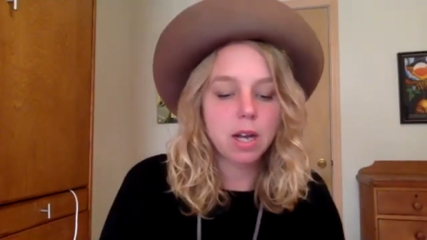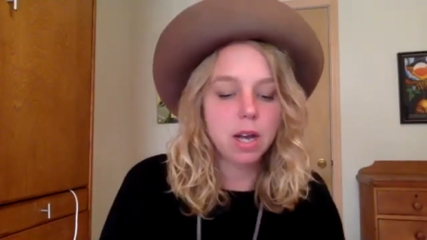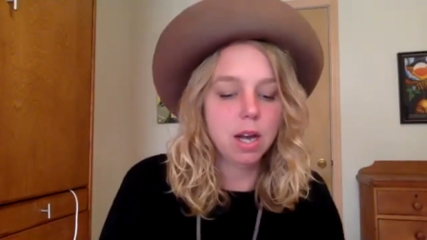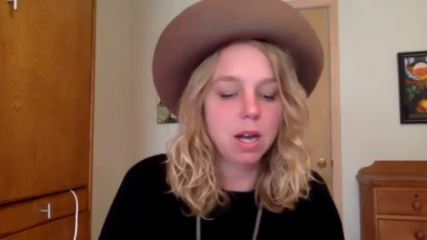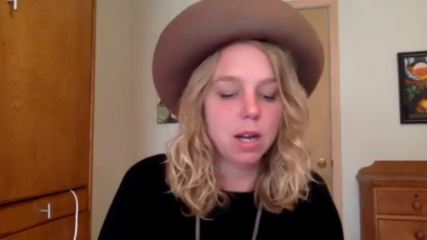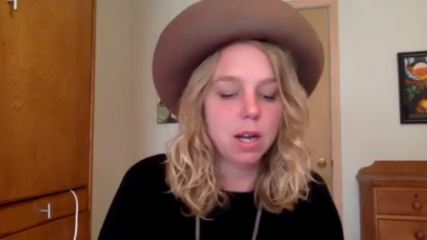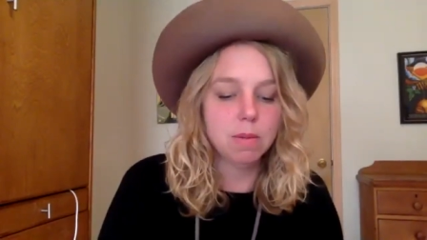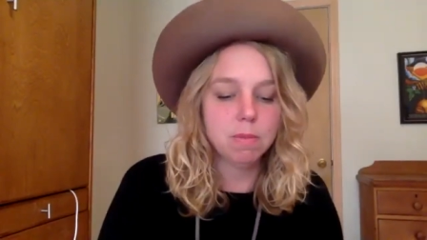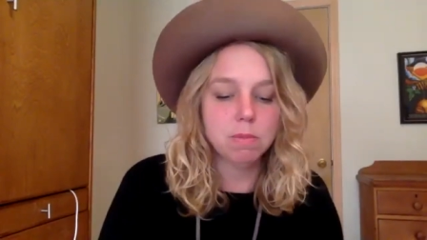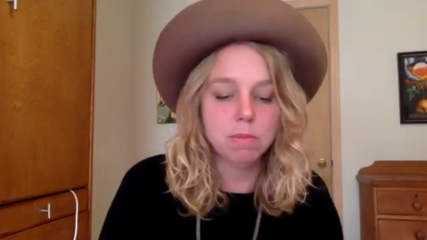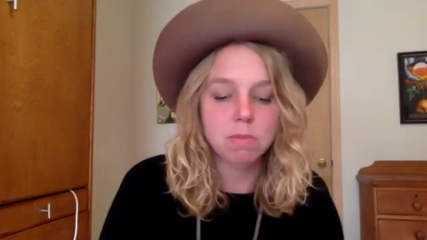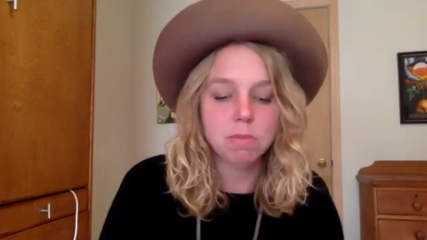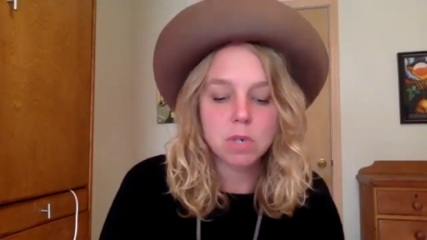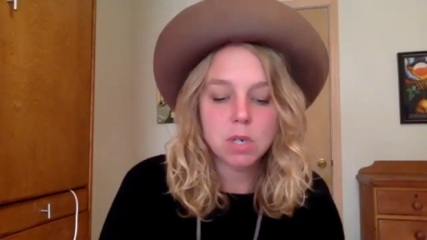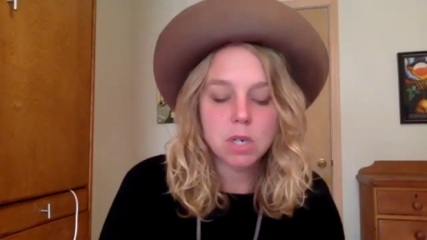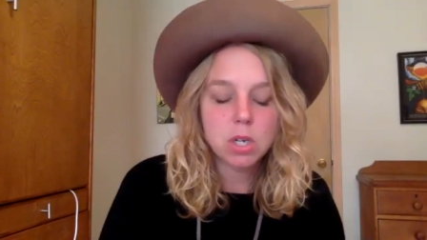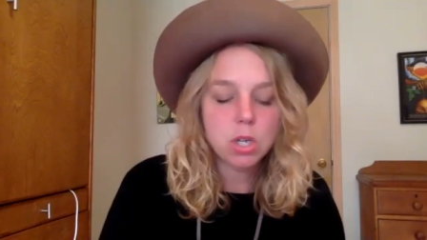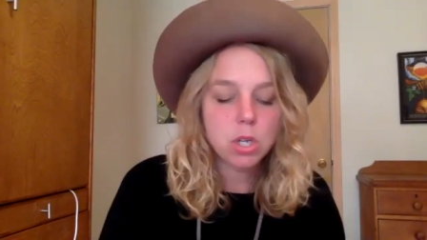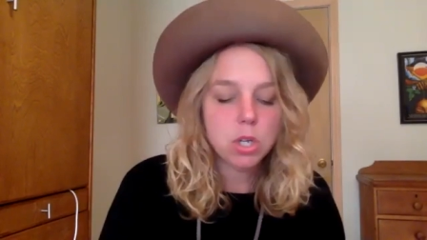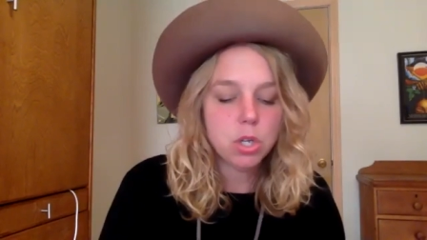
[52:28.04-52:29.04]
um,
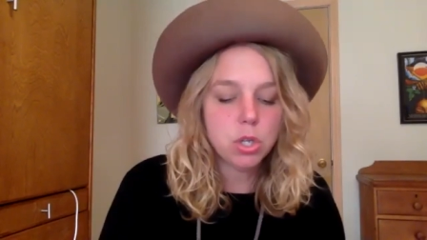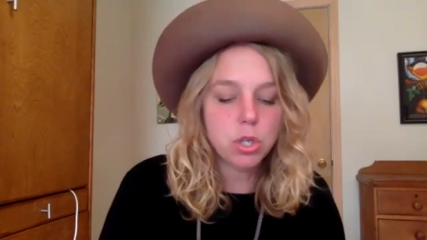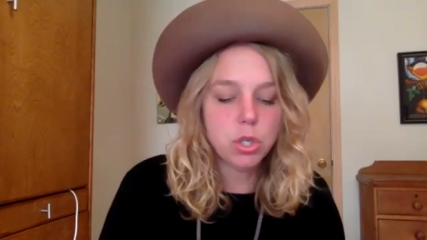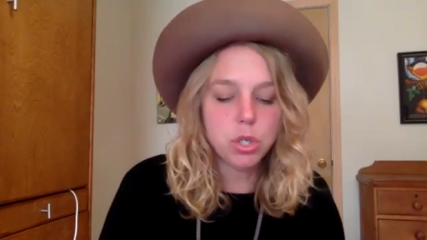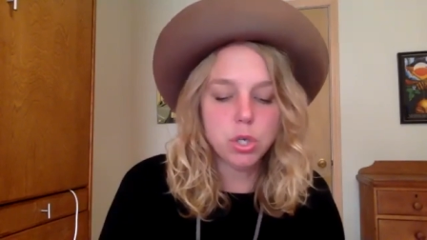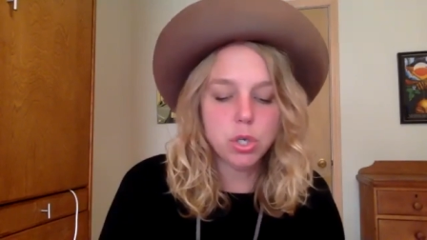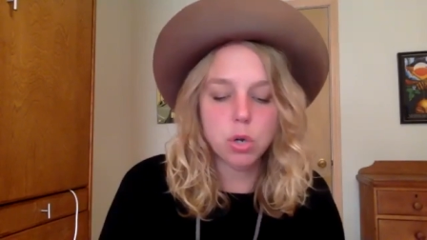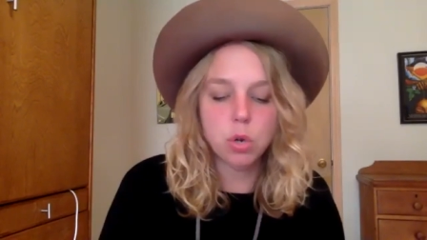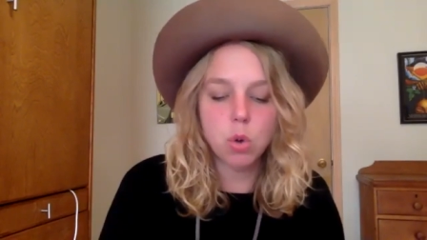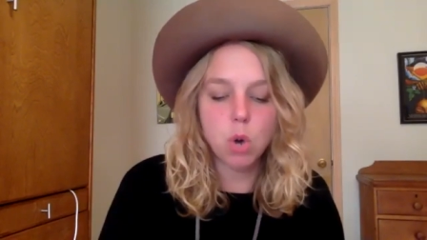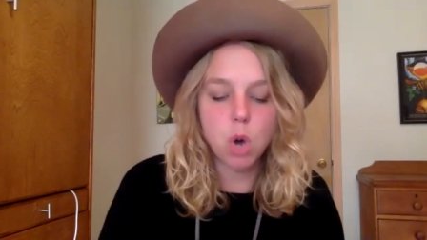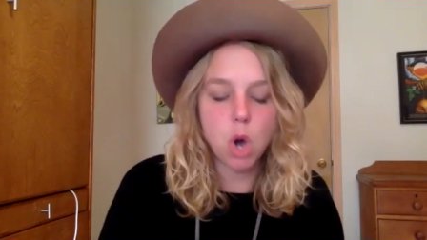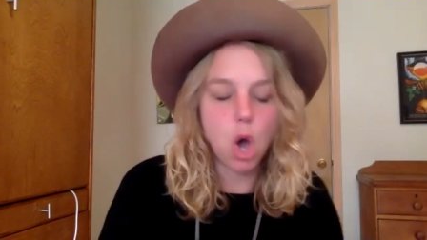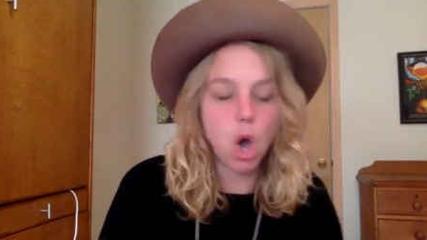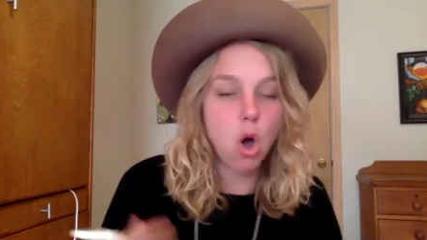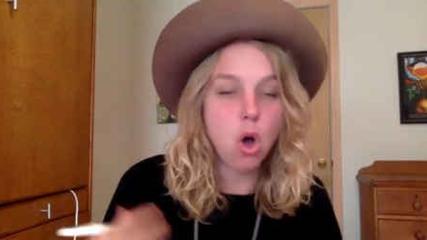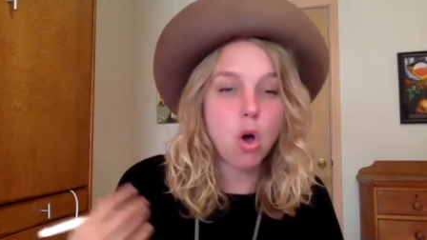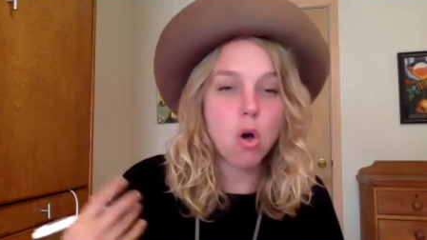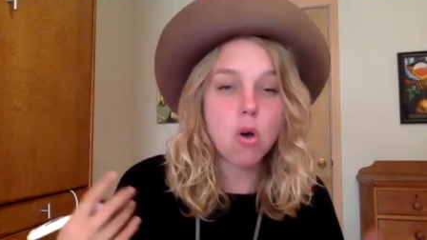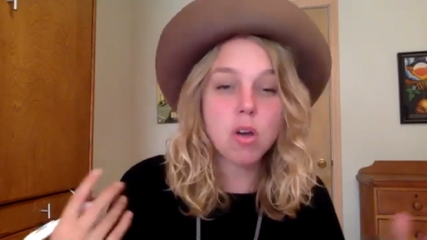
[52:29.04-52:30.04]
you know,
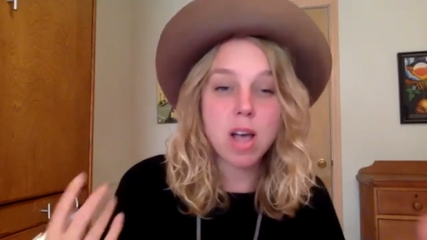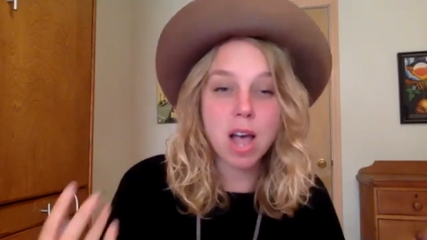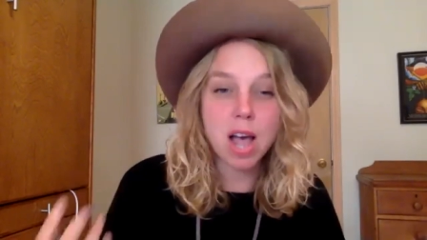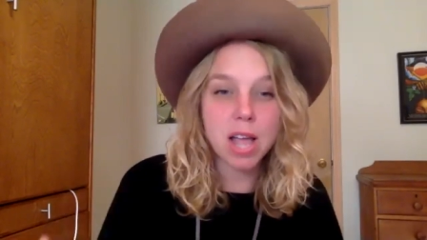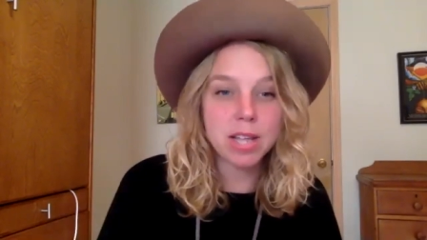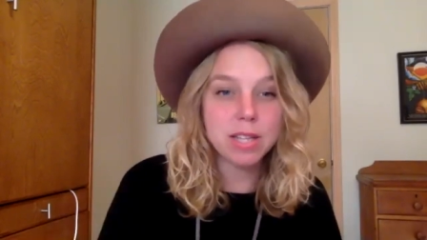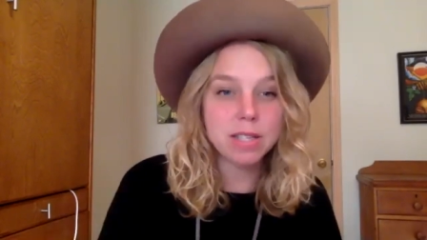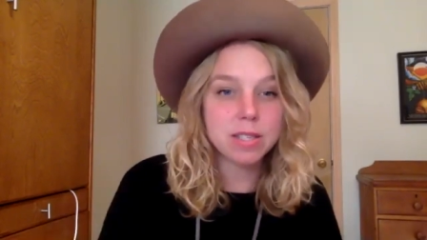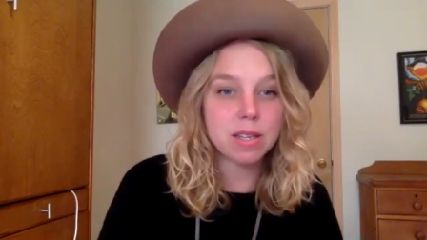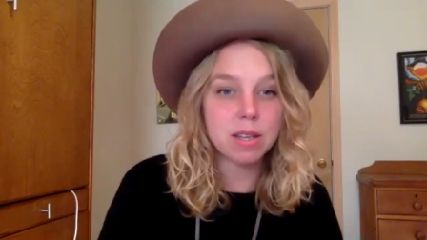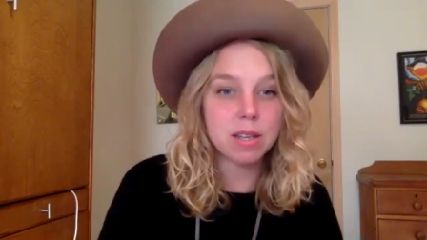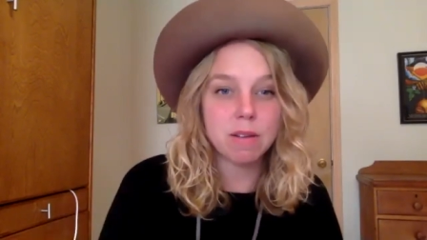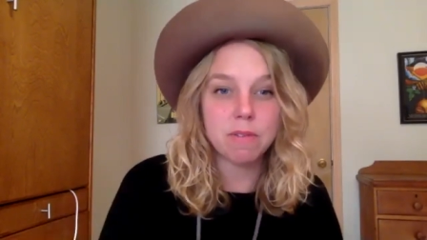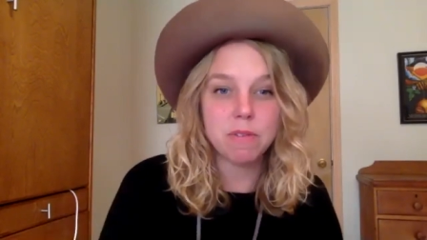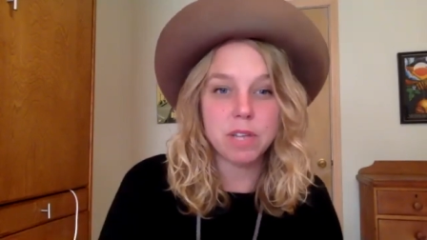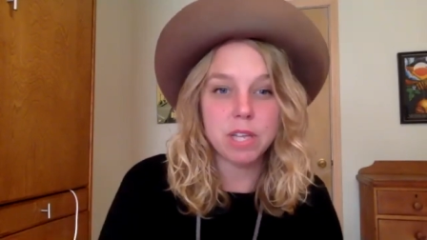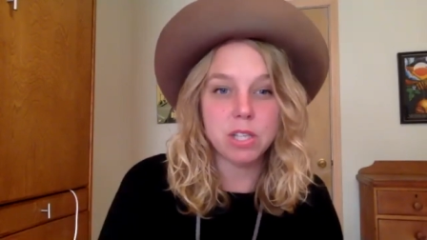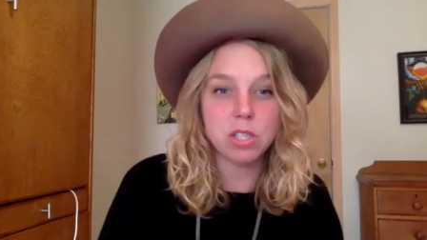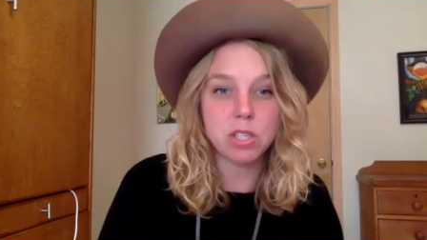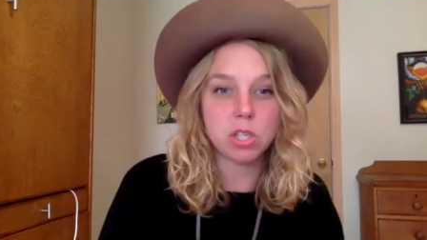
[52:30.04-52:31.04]
all kinds of
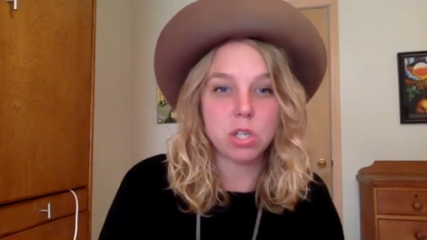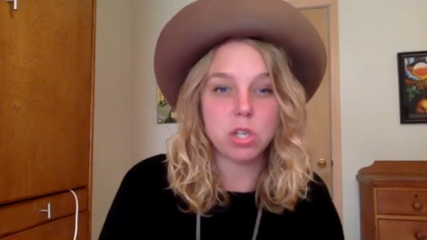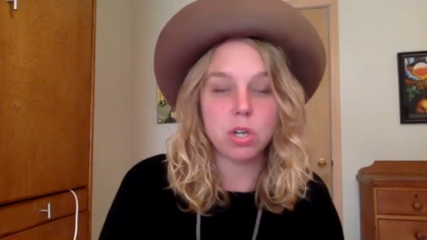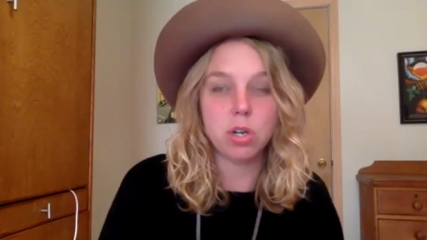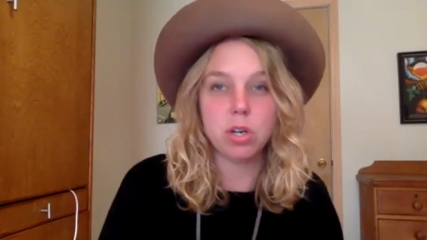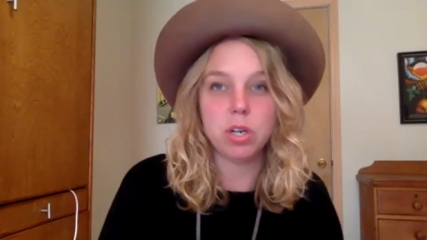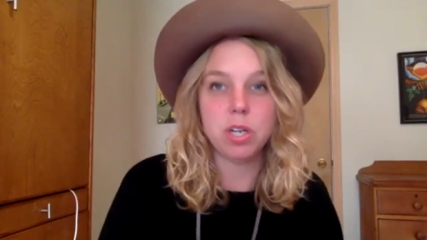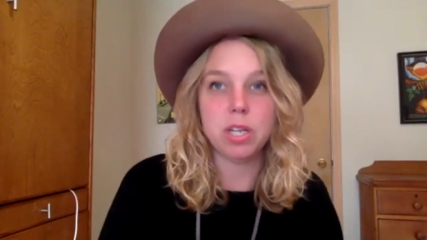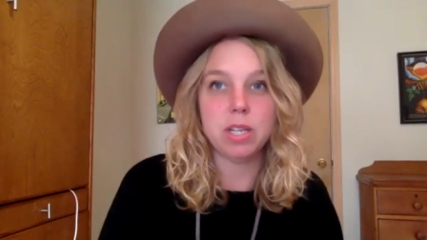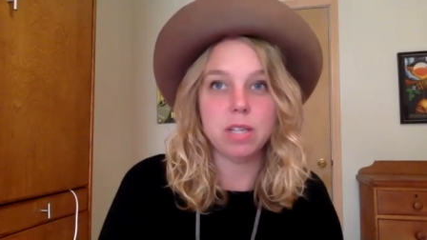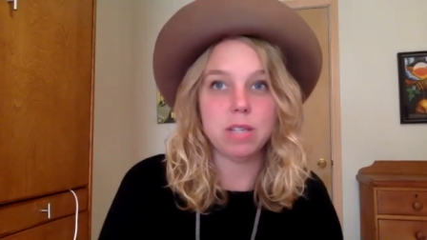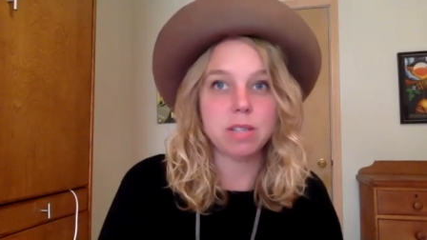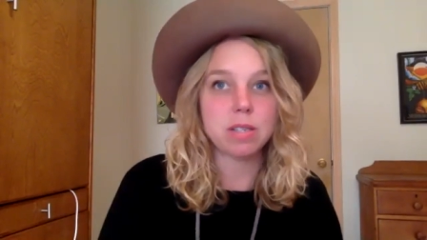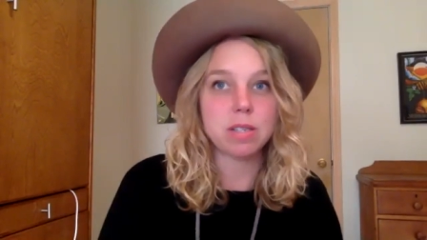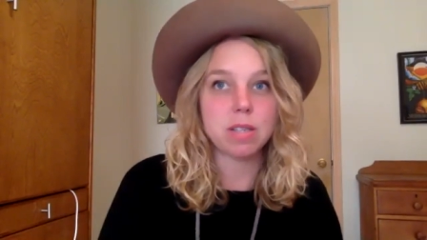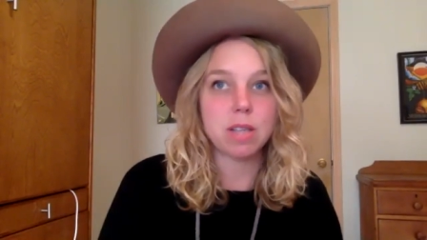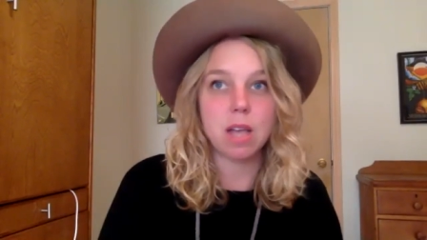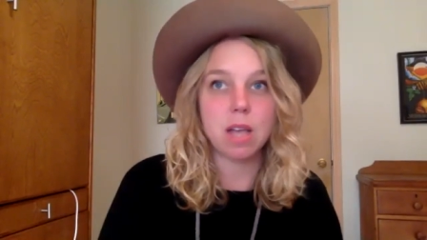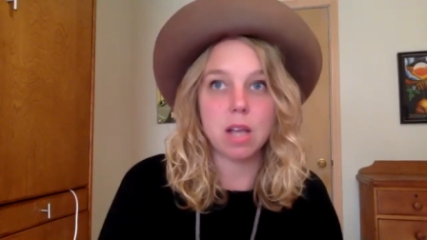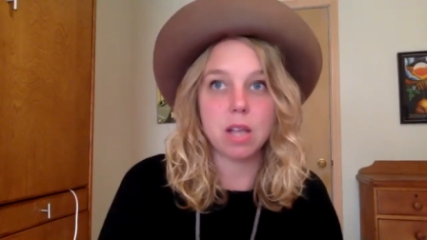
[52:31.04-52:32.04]
insecurities